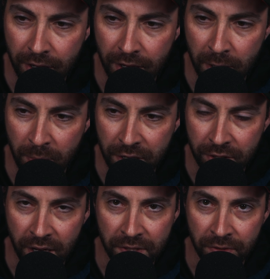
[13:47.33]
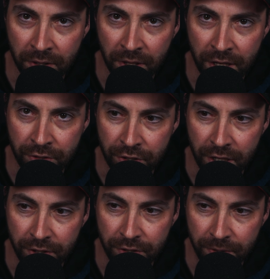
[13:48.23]
in base class for a little extra
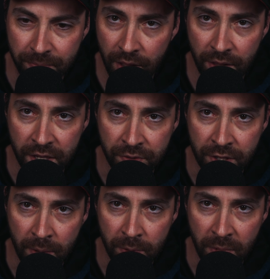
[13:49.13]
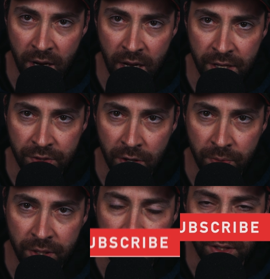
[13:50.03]
challenge. Thanks for stopping by. As
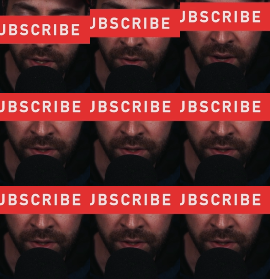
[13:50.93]
always, if you haven't